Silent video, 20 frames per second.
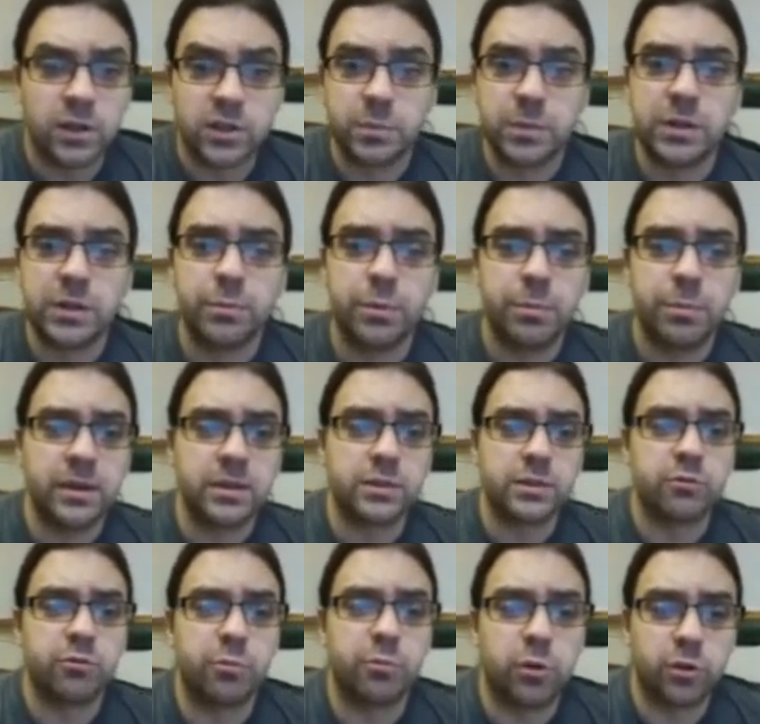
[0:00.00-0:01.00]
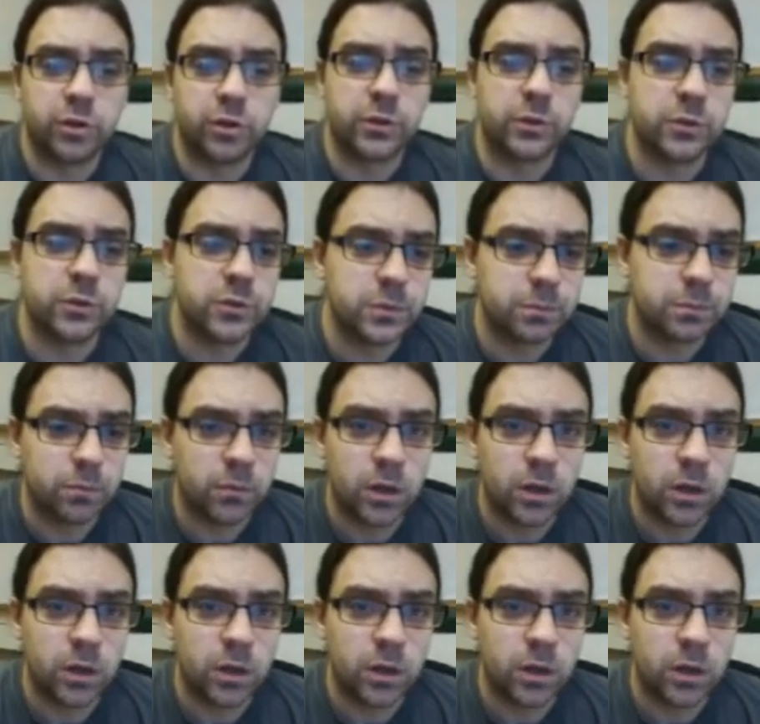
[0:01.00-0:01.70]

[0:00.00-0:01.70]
speed and momentum of molecules.